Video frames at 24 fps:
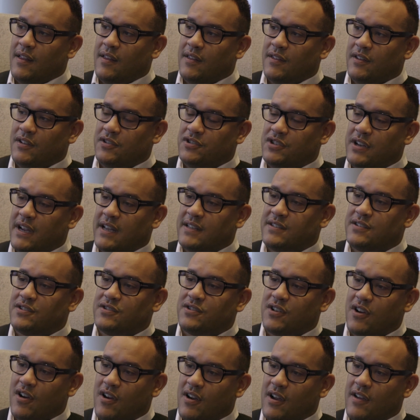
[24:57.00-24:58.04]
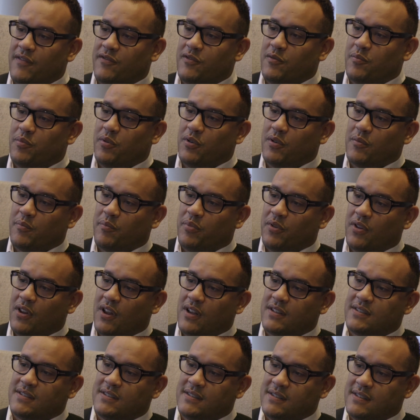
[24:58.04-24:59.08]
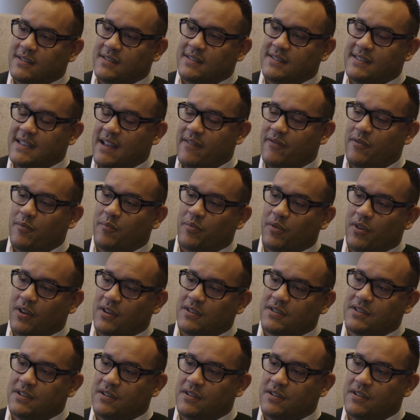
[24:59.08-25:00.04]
the chances are if you put plus 7+